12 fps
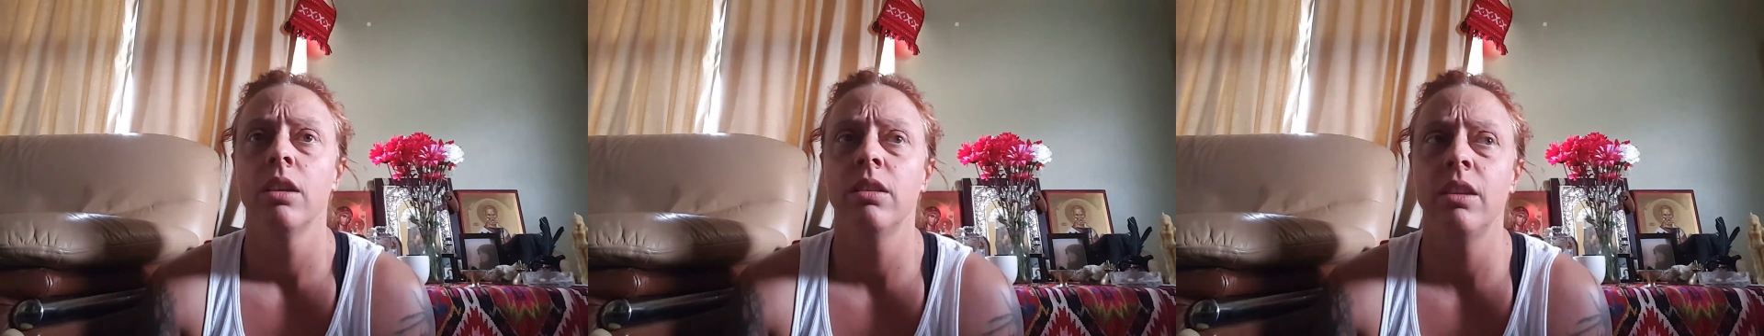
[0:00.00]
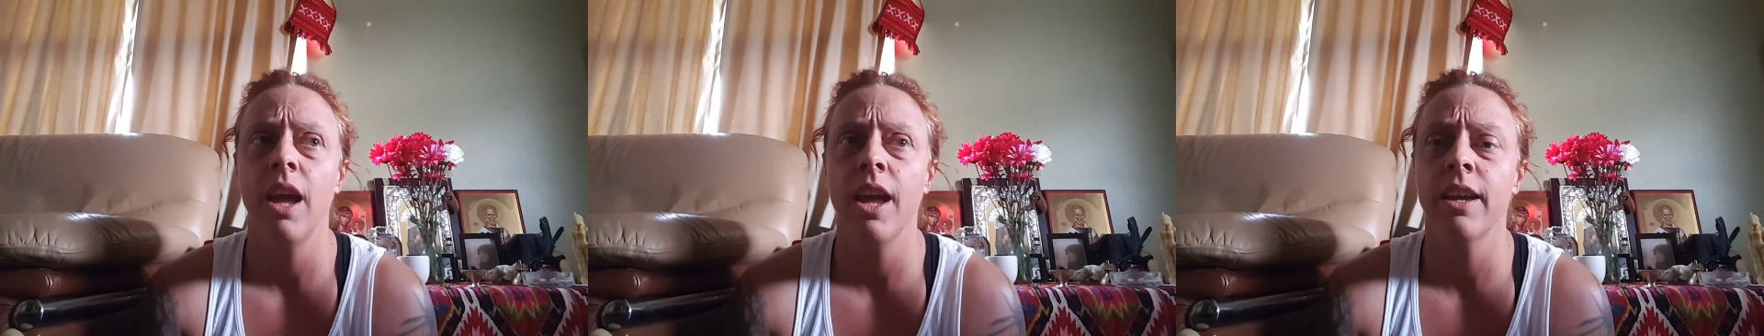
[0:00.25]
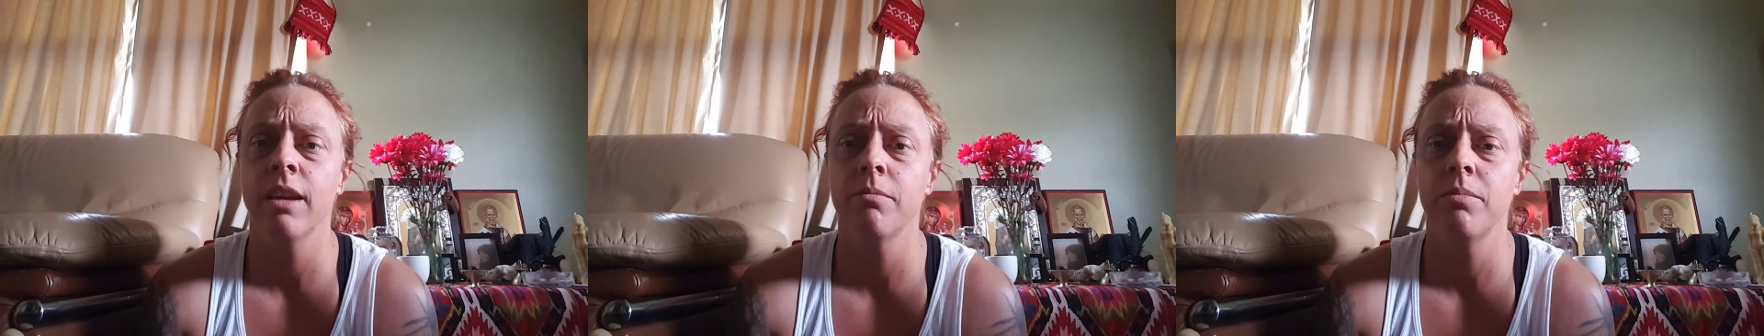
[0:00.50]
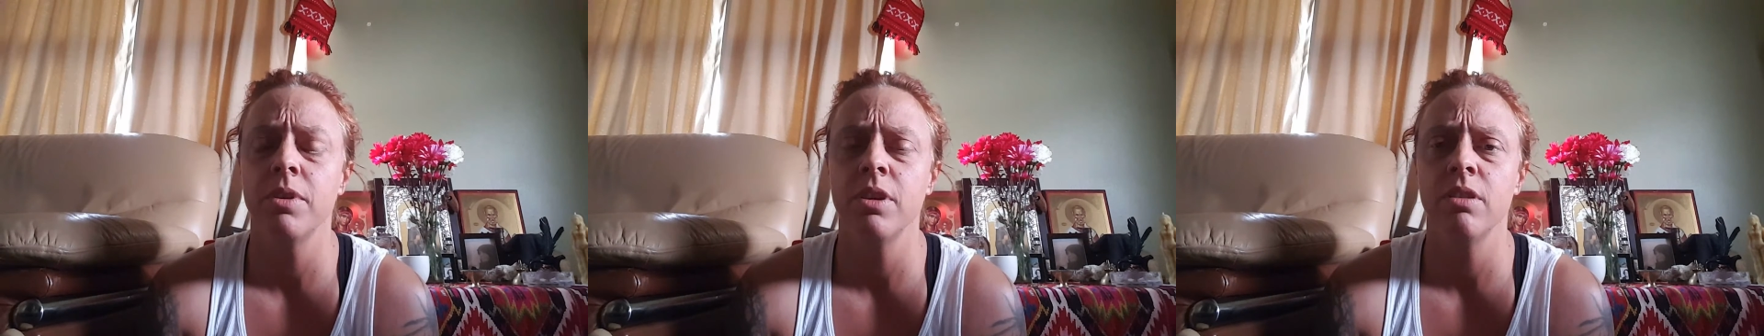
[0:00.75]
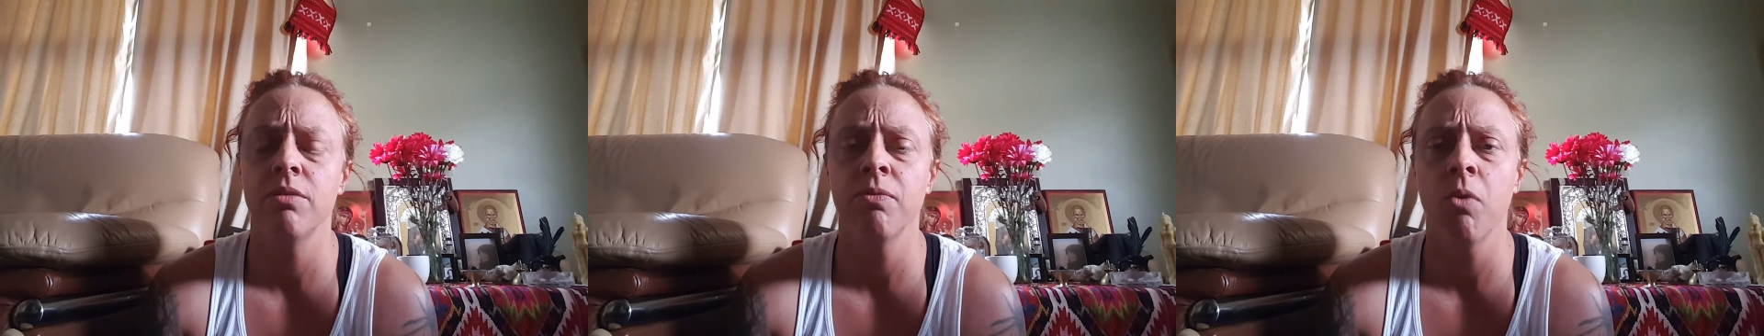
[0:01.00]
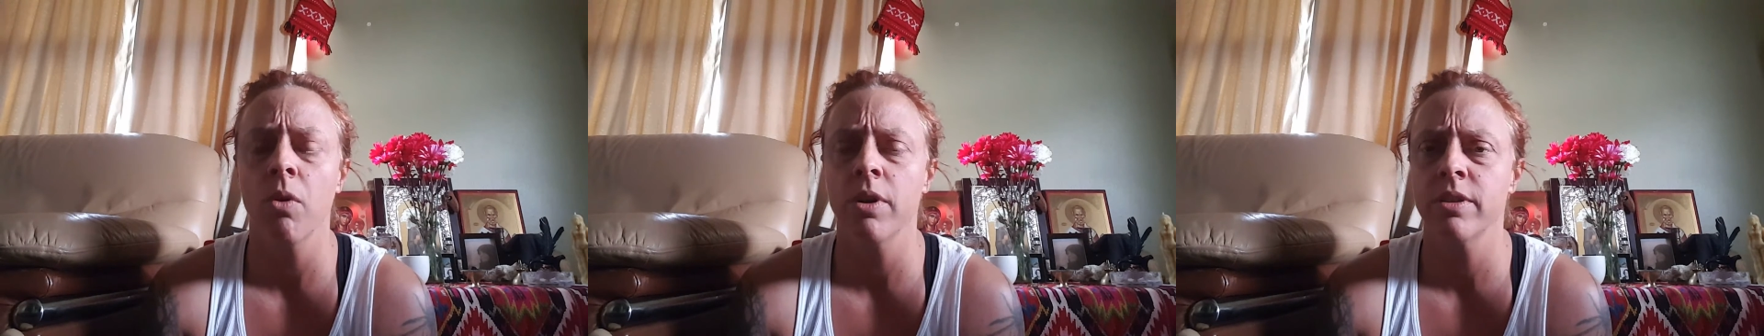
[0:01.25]
They can be
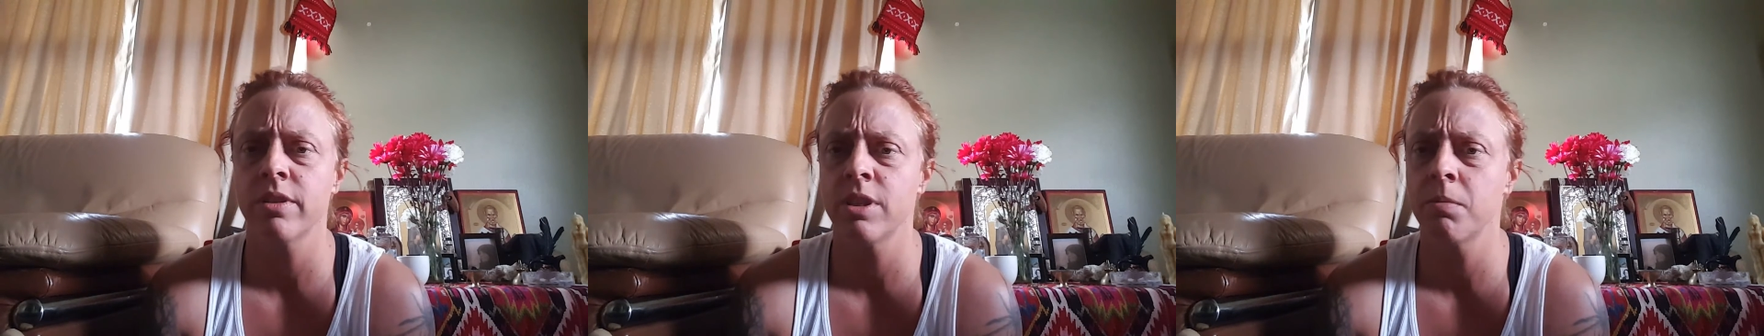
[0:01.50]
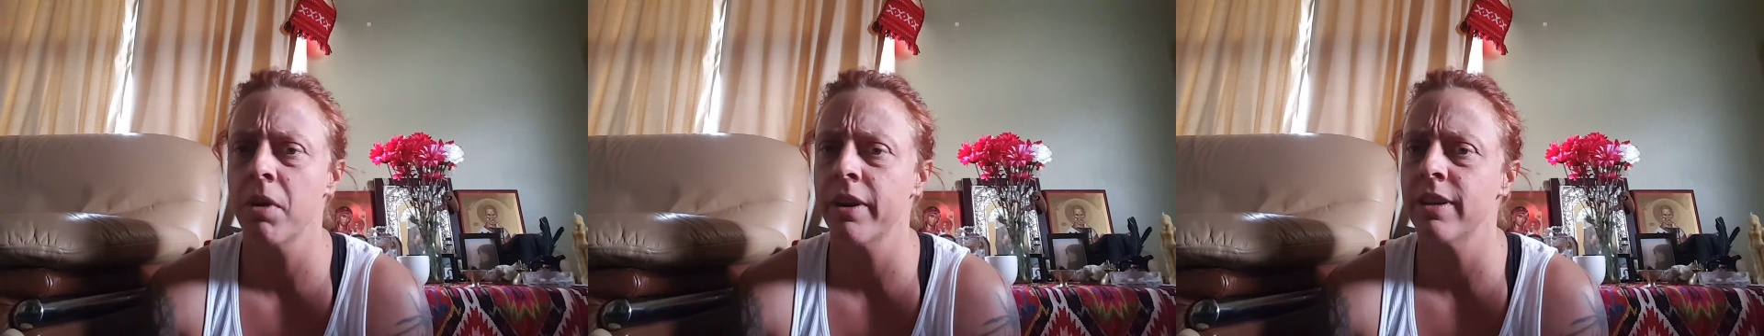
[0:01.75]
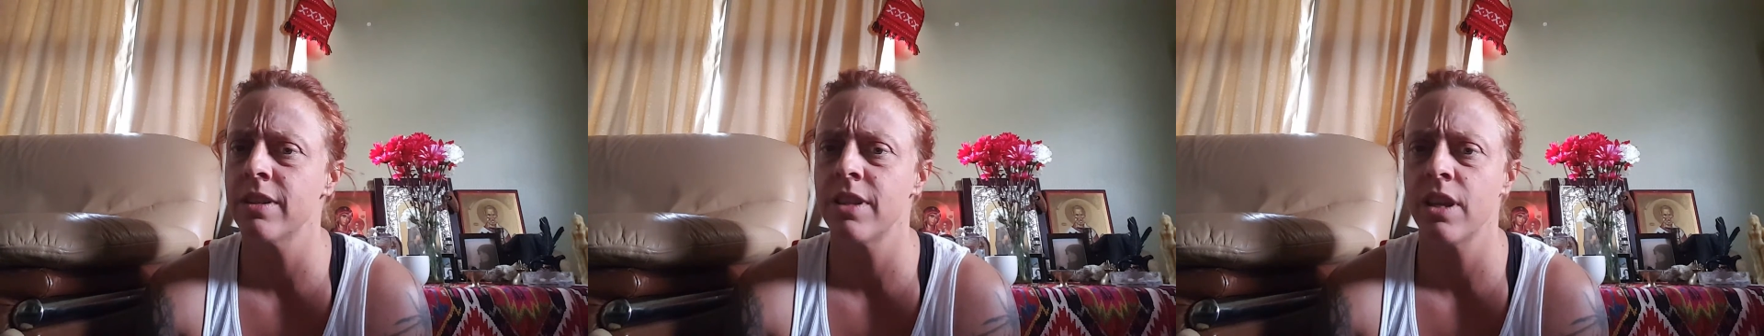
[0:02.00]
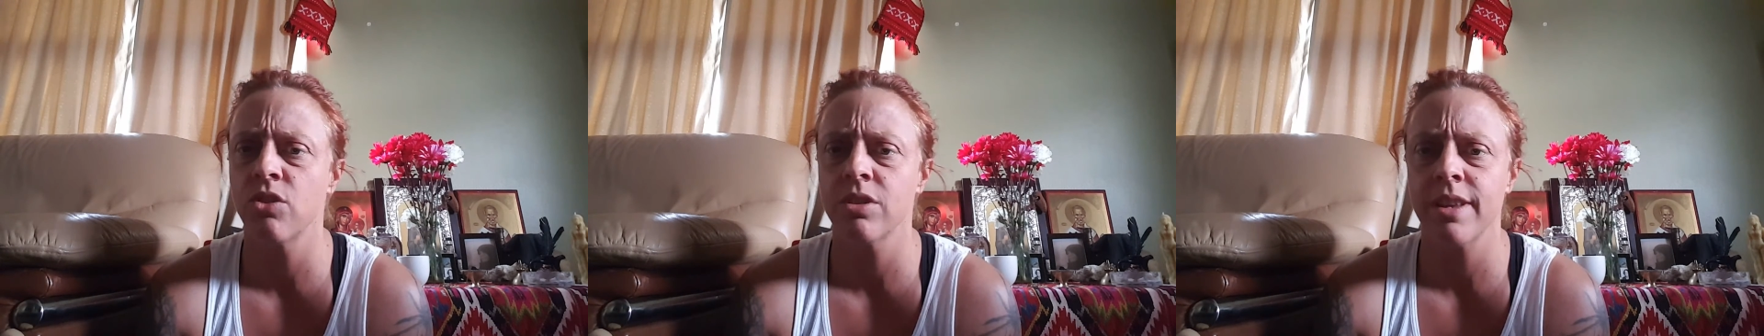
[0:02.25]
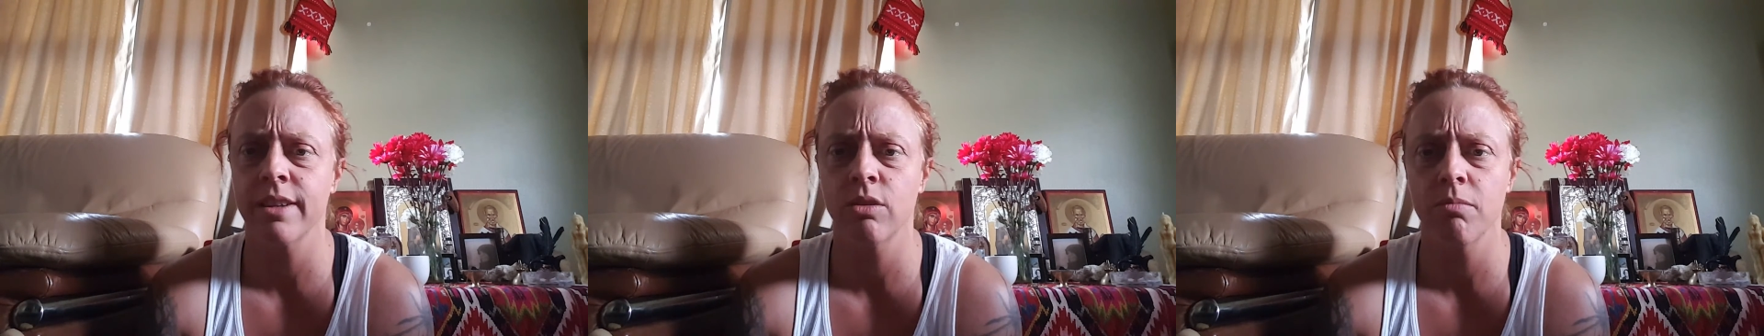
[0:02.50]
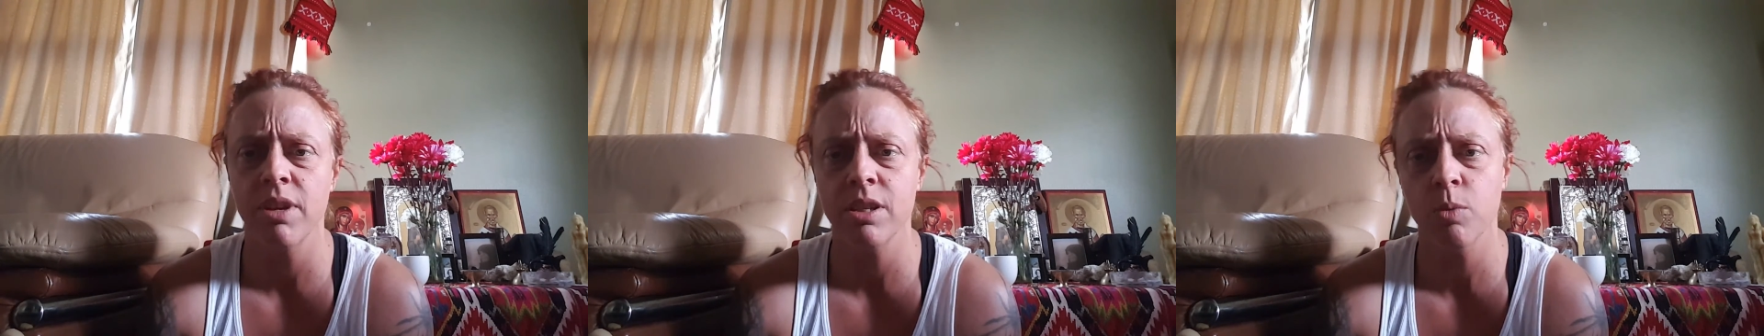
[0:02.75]
forest spirits that just like to
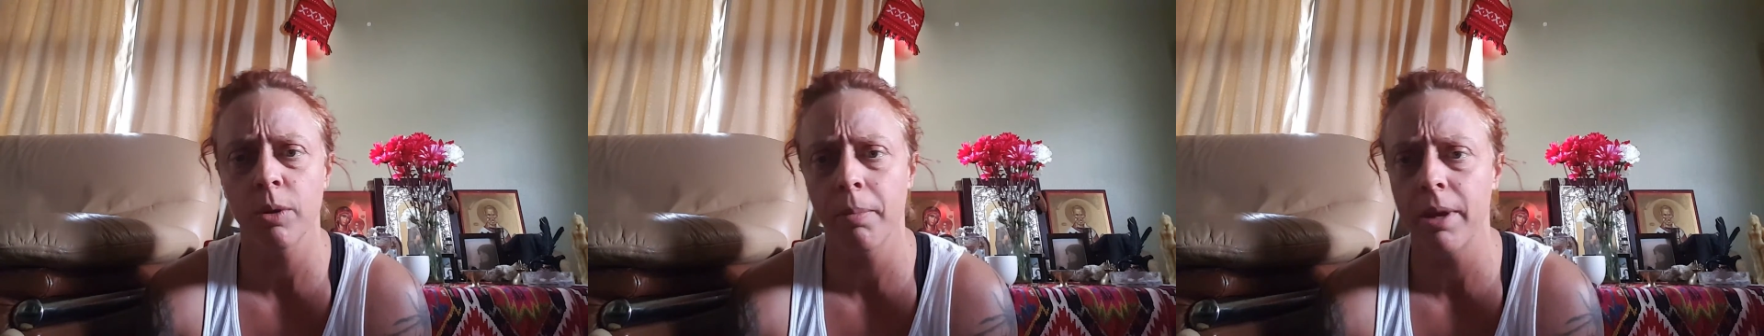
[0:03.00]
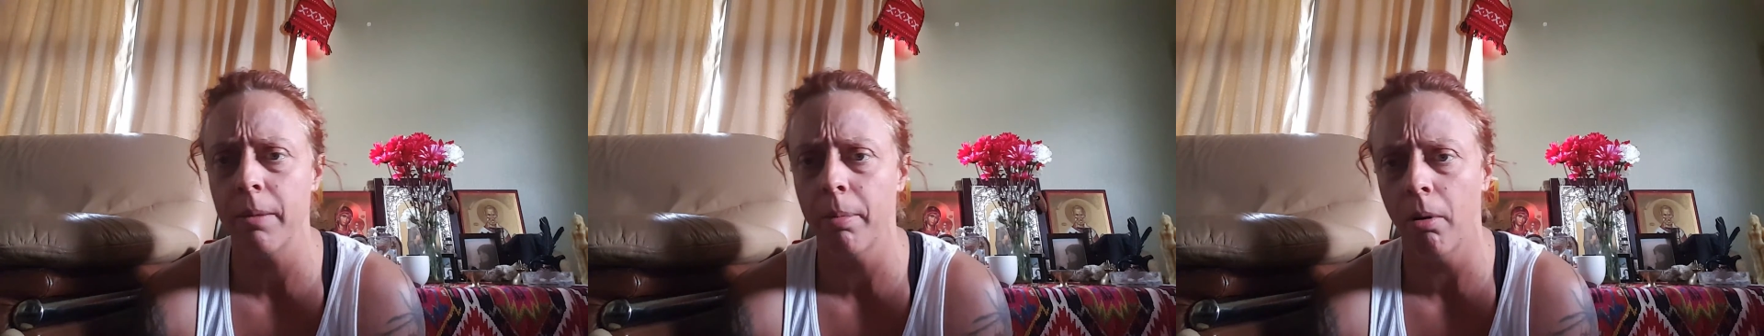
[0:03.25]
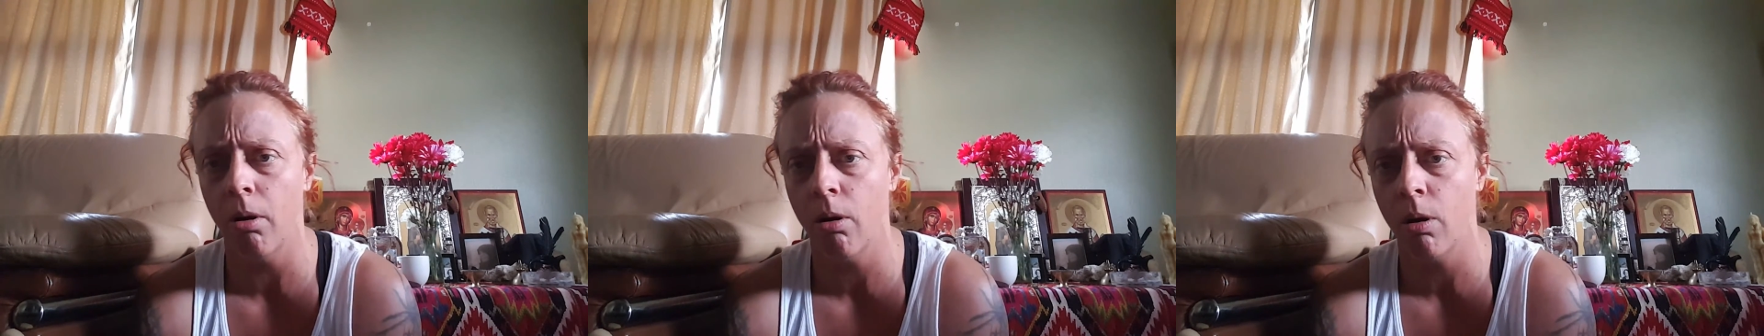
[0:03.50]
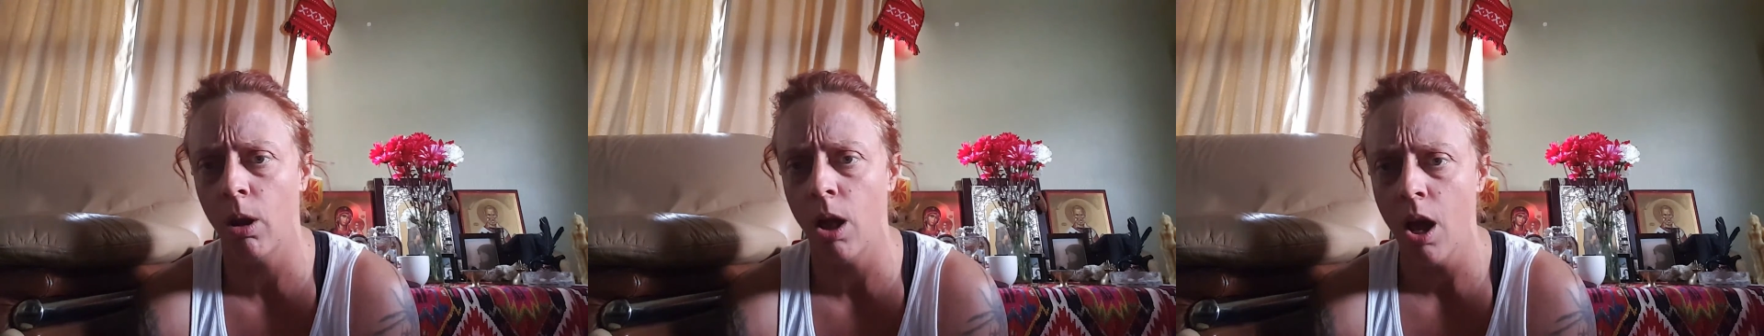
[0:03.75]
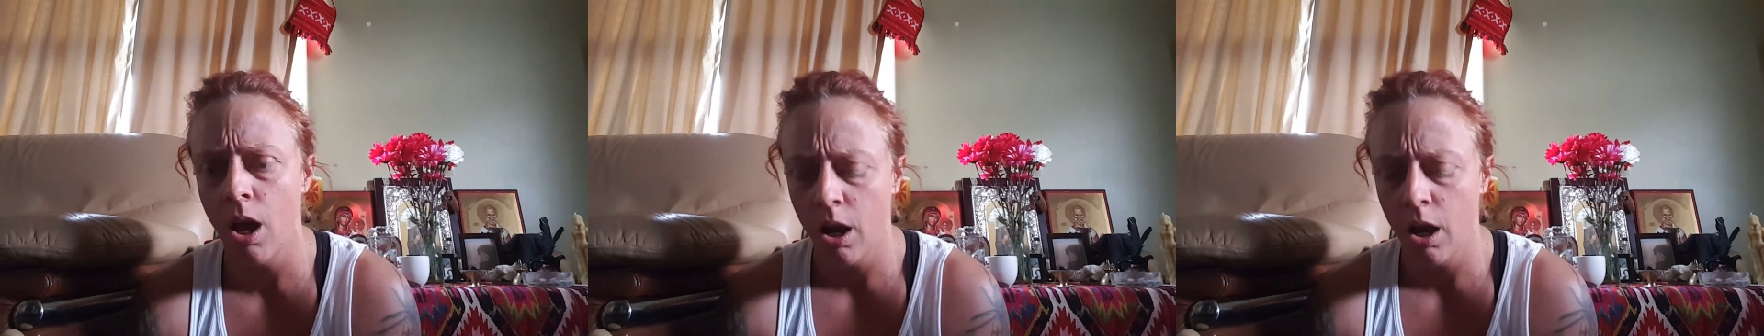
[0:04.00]
mess with people.